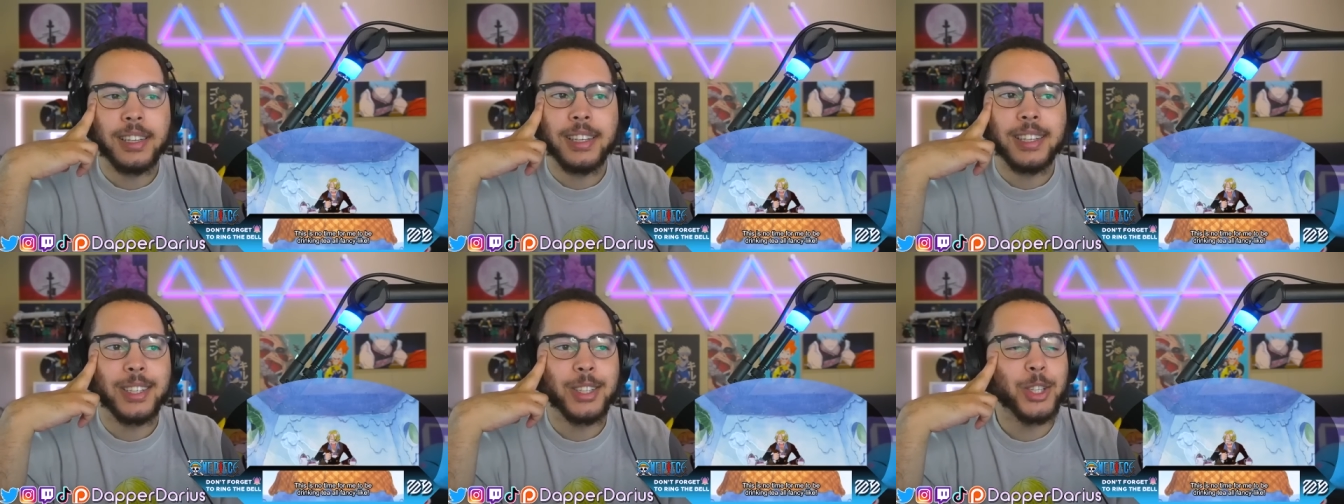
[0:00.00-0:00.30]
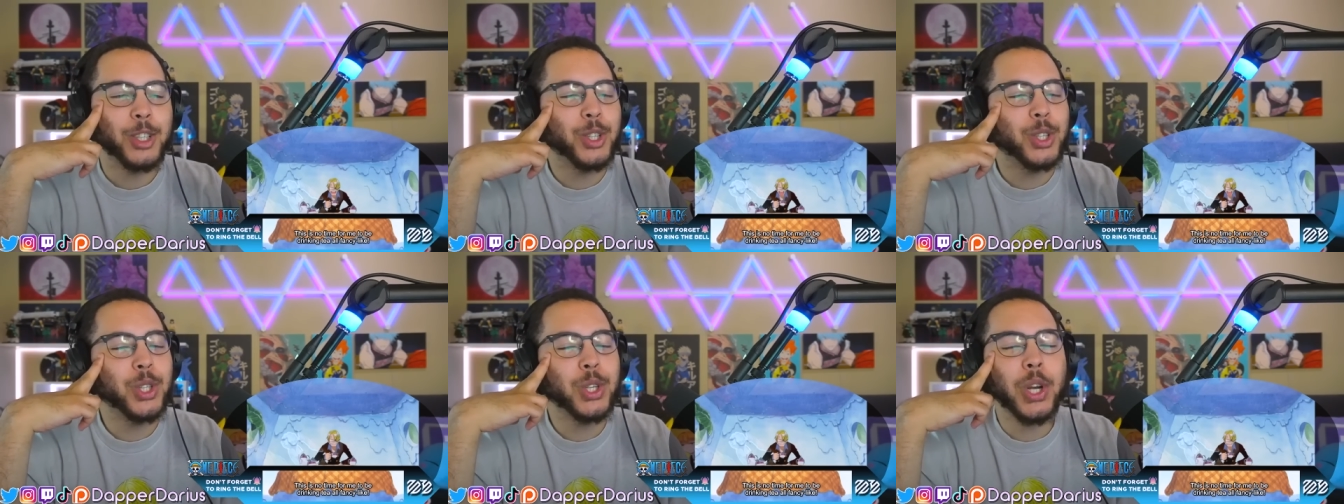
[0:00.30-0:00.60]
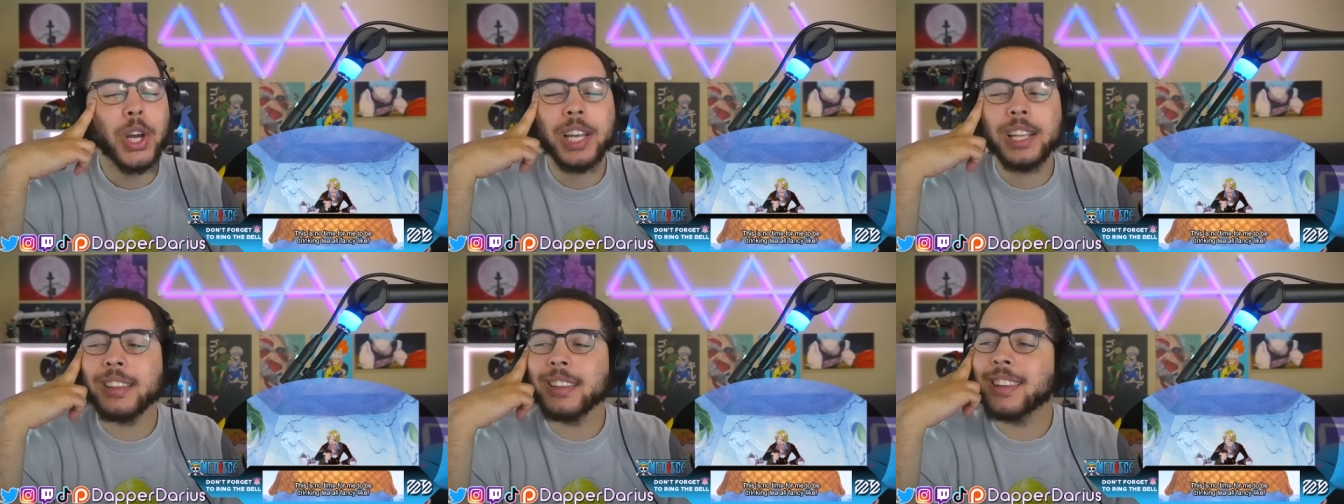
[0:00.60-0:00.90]

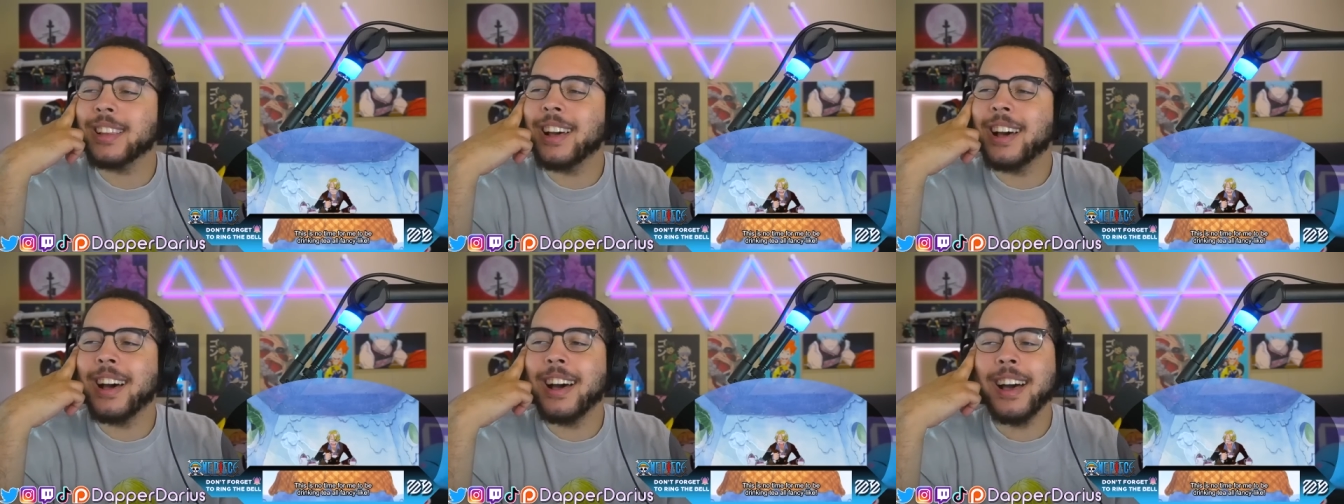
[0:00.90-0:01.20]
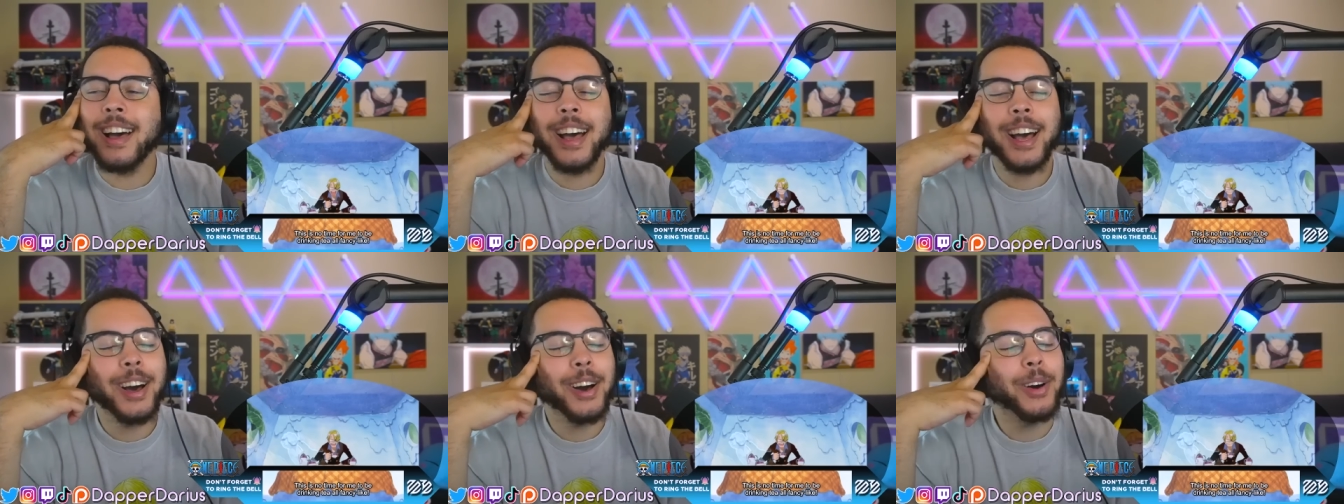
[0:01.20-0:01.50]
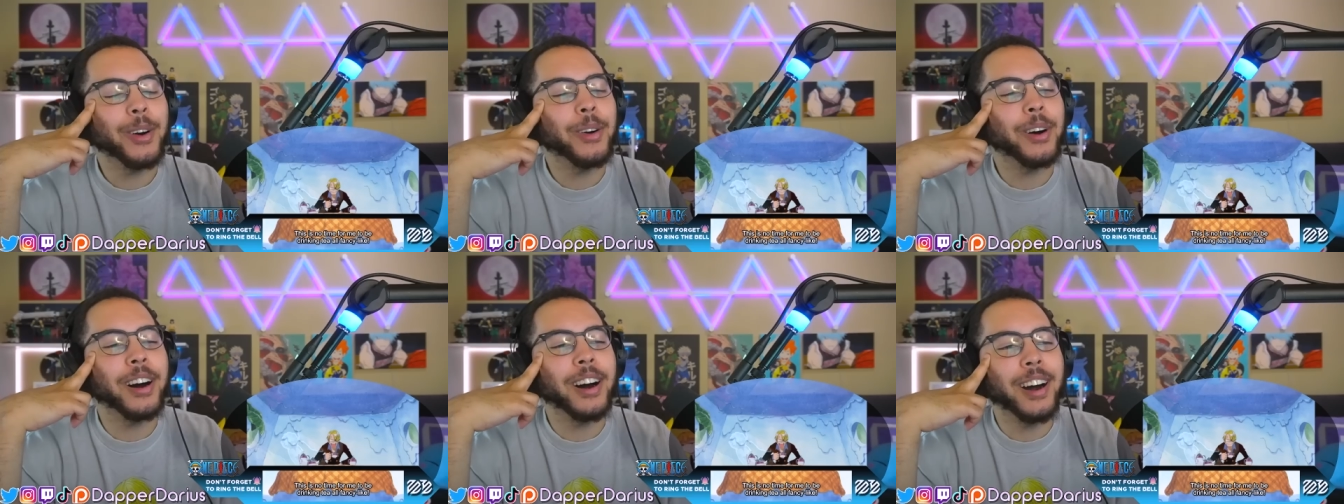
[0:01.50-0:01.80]
Shut the
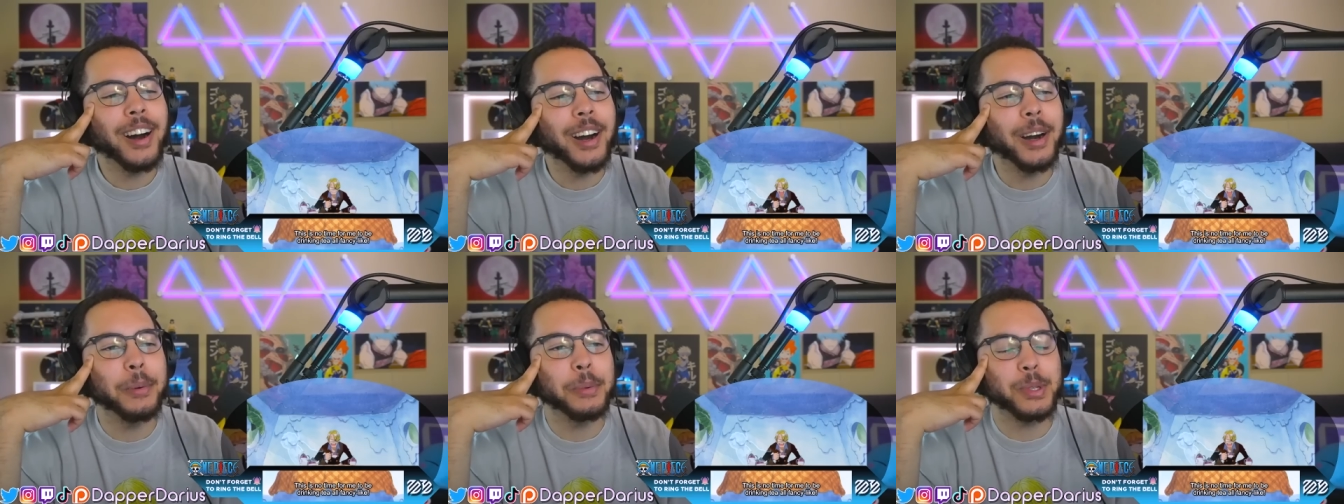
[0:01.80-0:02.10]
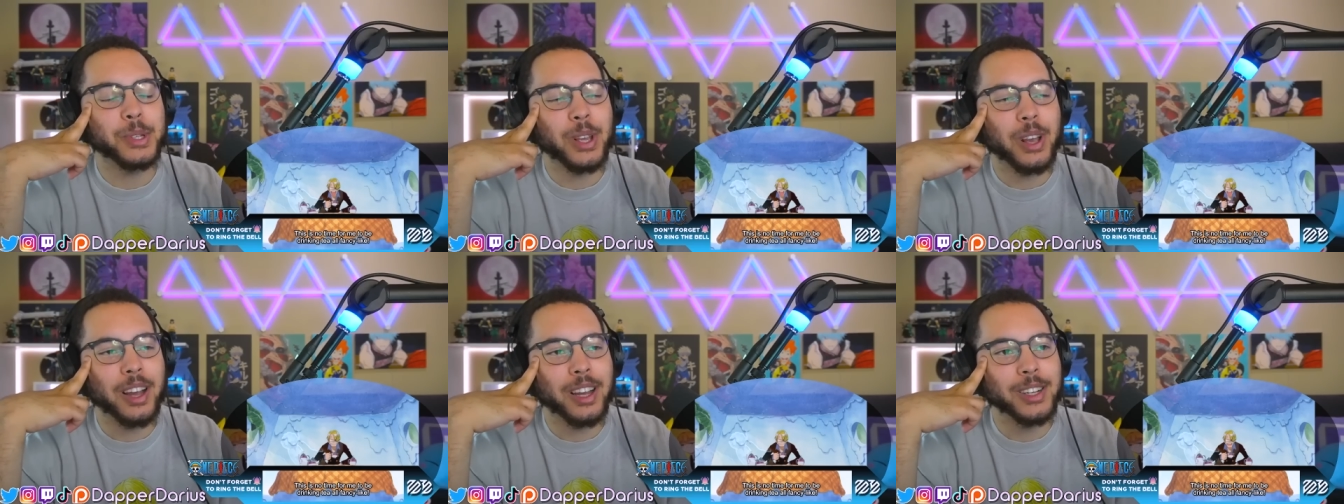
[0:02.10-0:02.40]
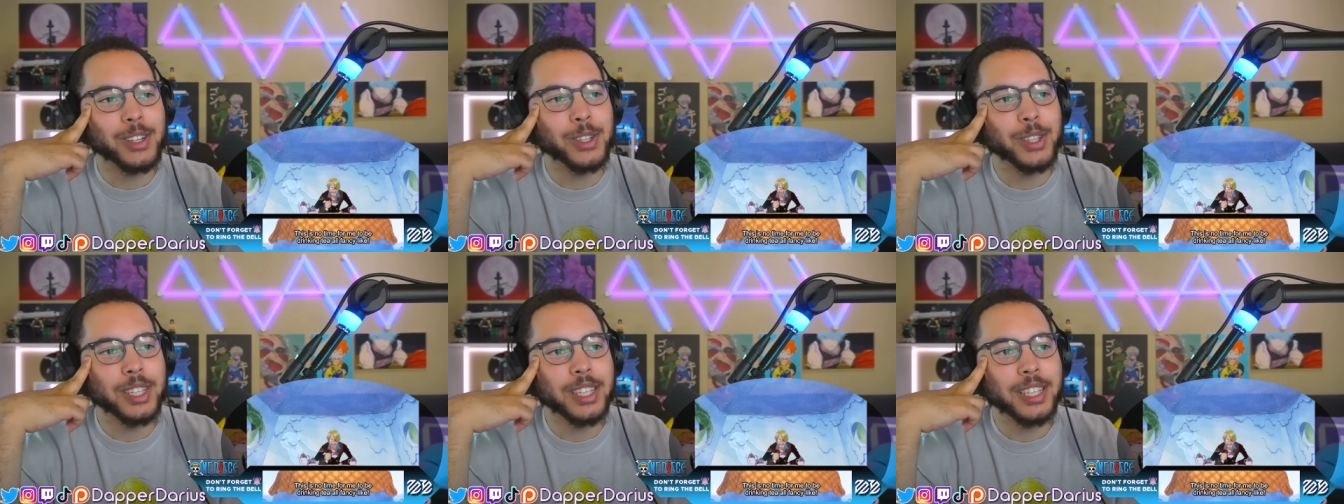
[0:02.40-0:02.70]
hell up,
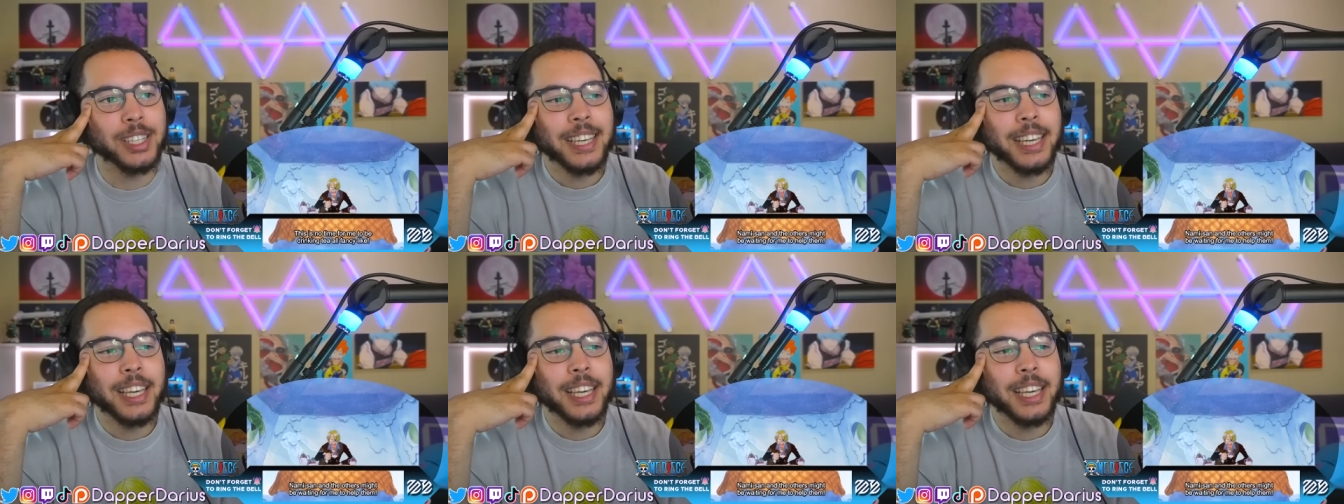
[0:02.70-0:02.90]
Sanji.